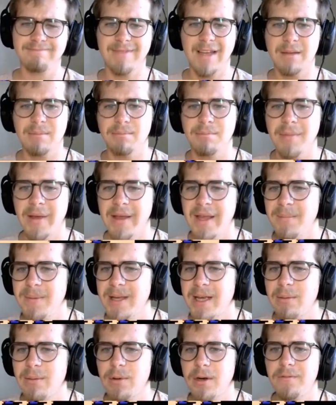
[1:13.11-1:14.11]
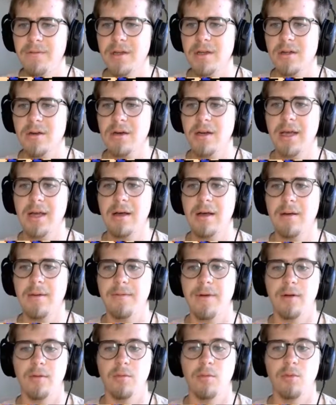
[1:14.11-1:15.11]
maybe I would have figured it out if
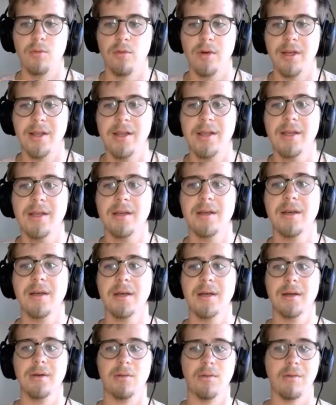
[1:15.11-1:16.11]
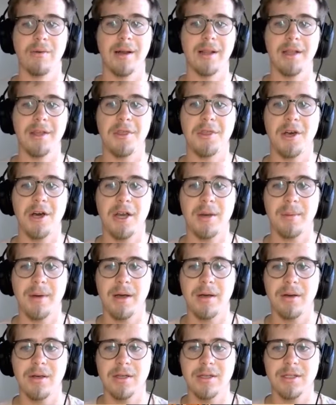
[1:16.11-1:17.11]
I really, really thought
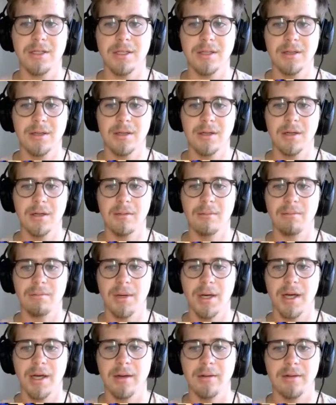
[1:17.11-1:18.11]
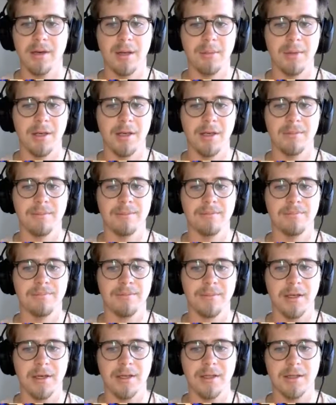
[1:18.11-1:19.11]
about it. But, I mean,
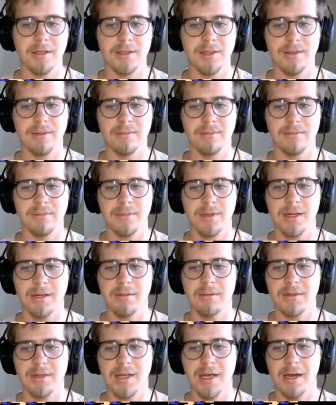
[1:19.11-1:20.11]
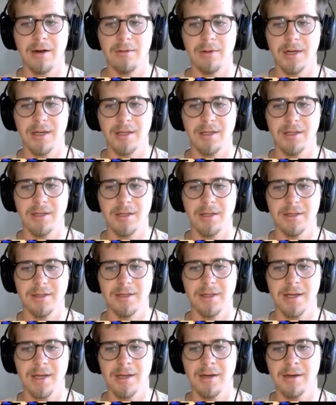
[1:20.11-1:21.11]
it's it was kind of ridiculous,
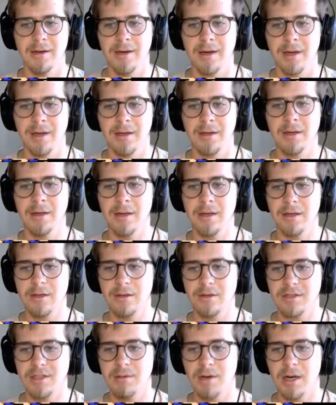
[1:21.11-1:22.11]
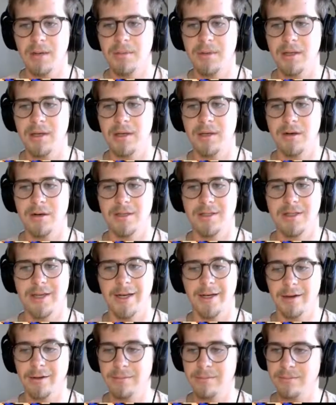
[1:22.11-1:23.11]
and uh, you'll see what I mean here in a
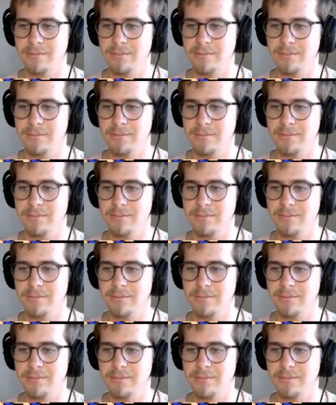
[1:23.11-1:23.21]
second.